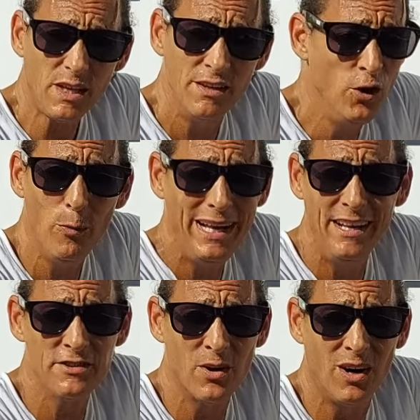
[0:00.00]
No
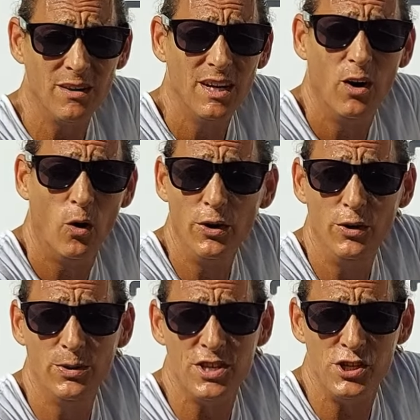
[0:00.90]
maintenance at all. All you
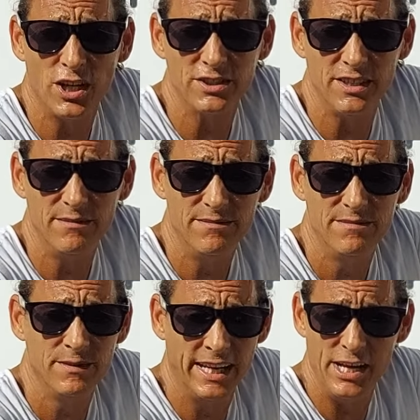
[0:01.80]
do is adjust it,
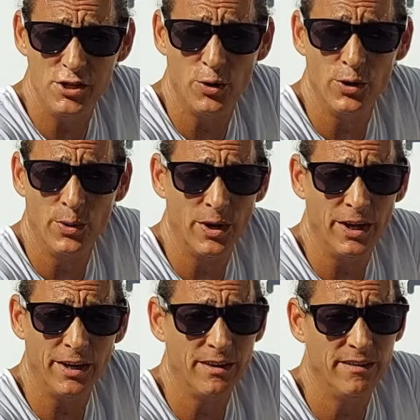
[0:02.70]
like I showed you
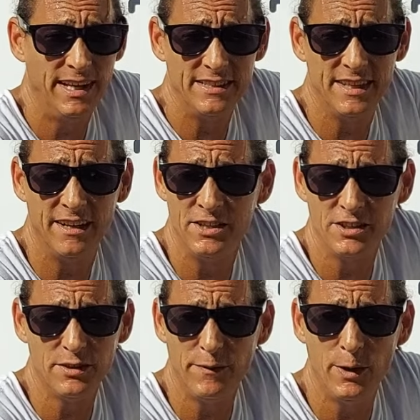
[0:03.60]
earlier. That's it.
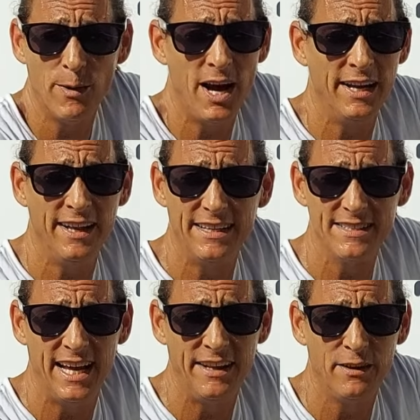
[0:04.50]
Adjust it for your ride, and that's
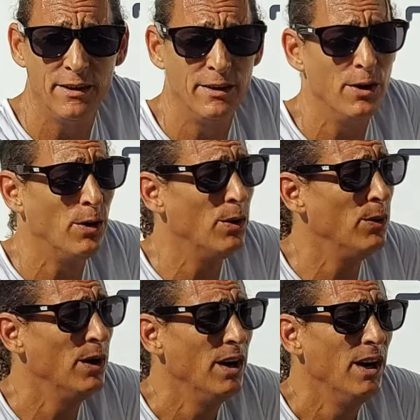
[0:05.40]
that. There are
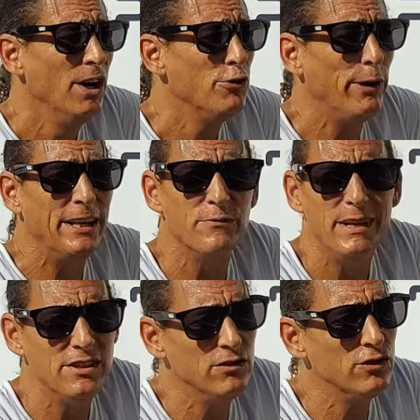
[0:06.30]
no
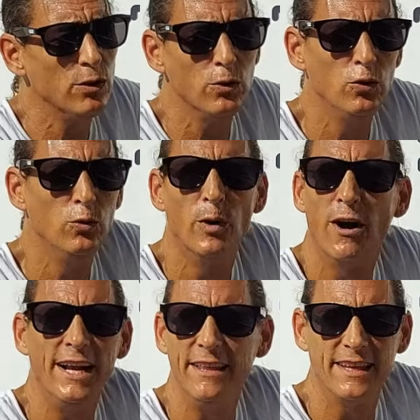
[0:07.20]
transmissions to lube or
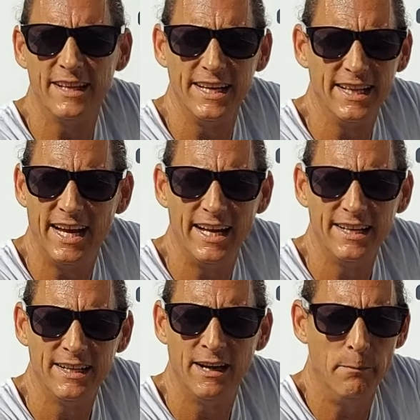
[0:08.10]
anything like that.
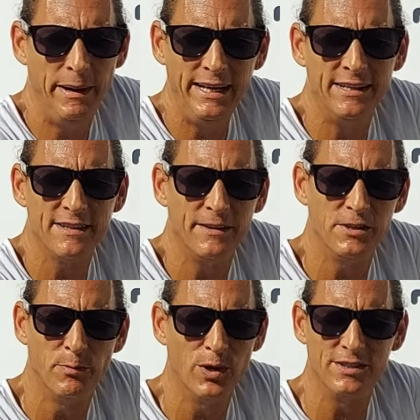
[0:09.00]
Maintenance on
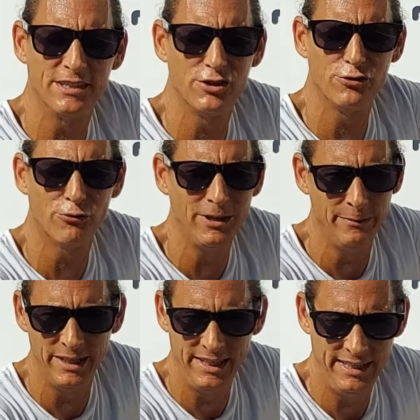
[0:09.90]
this board is
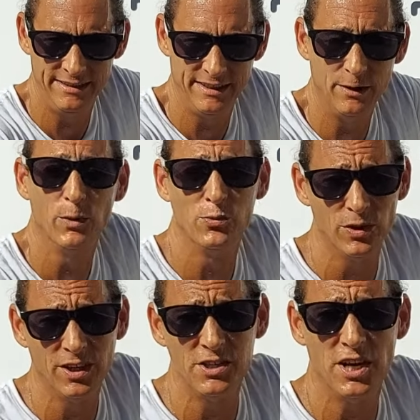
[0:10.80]
extremely easy, which
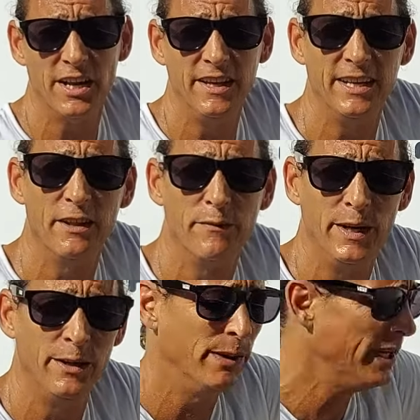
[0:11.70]
we'll touch on at the end of the video